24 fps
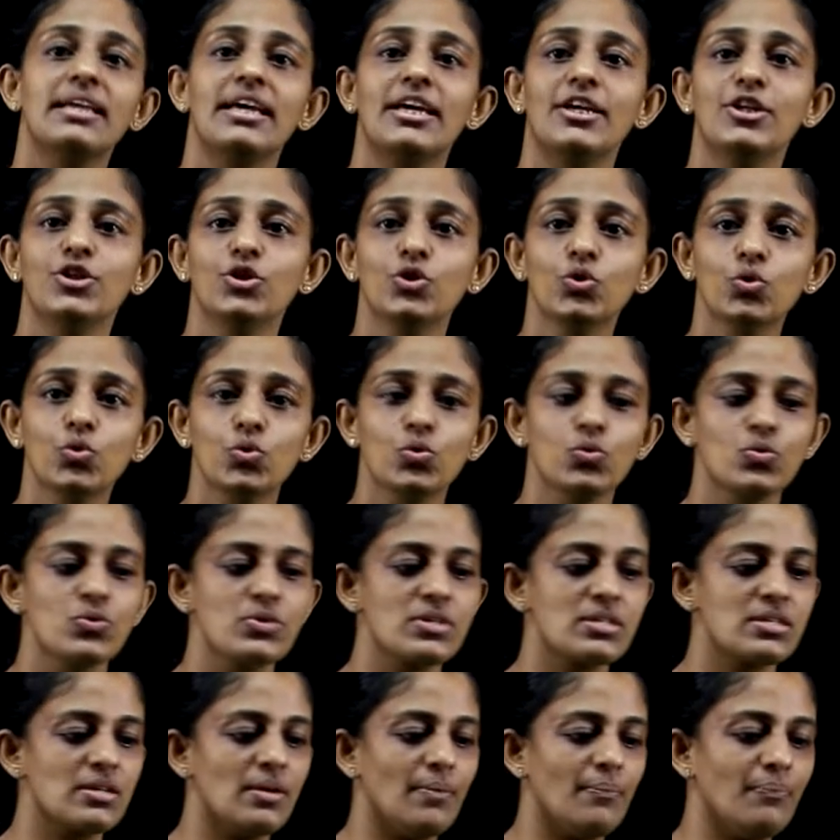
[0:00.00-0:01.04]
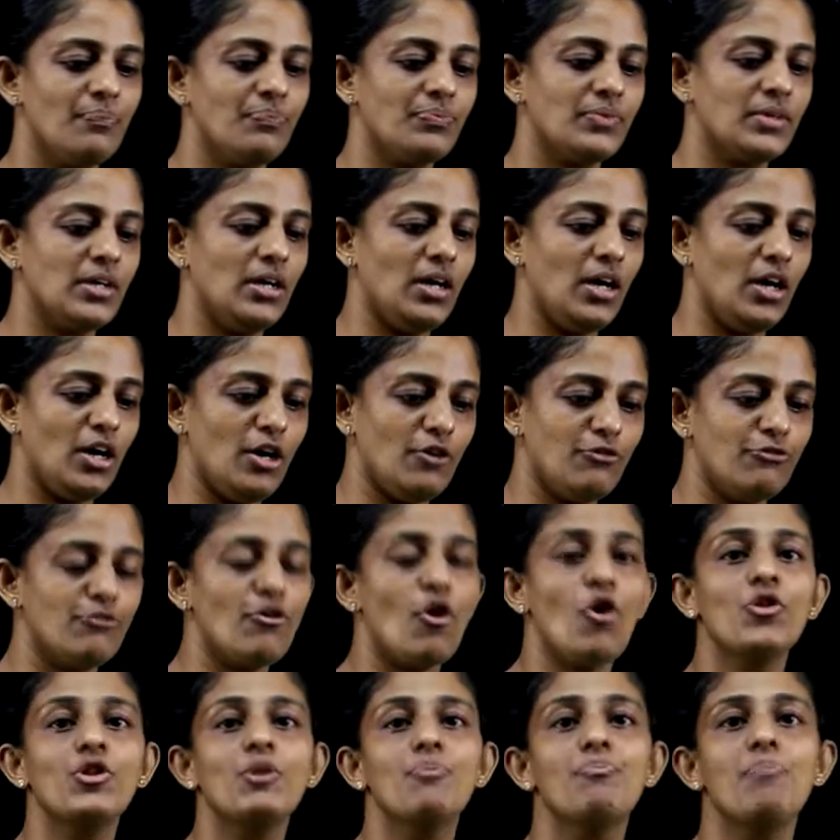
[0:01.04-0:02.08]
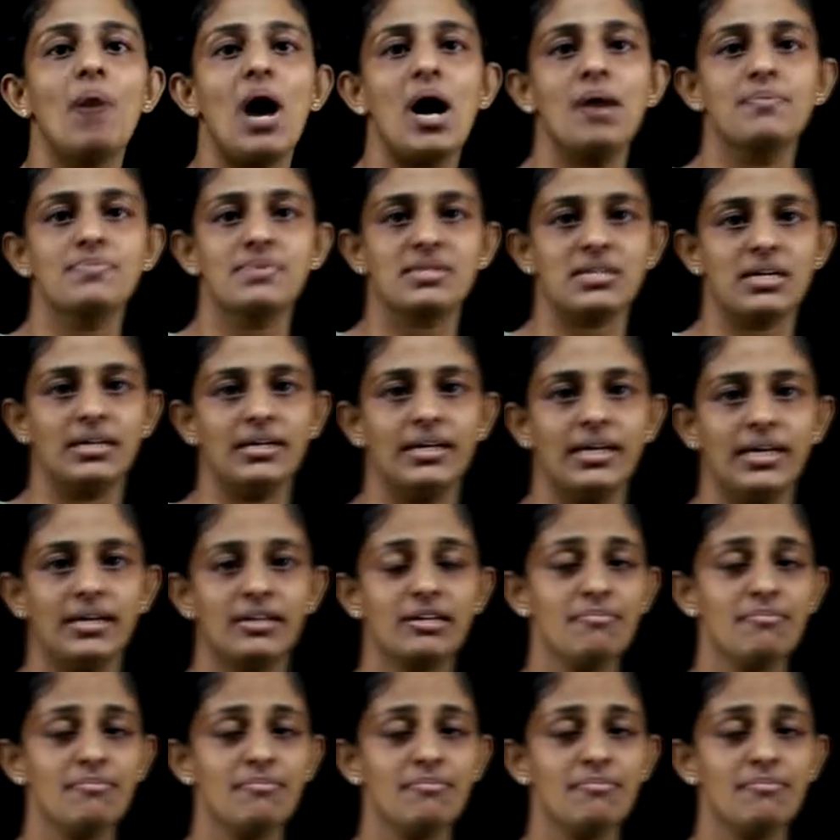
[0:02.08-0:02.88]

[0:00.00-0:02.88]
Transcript: they use uh, for the Palm Sunday.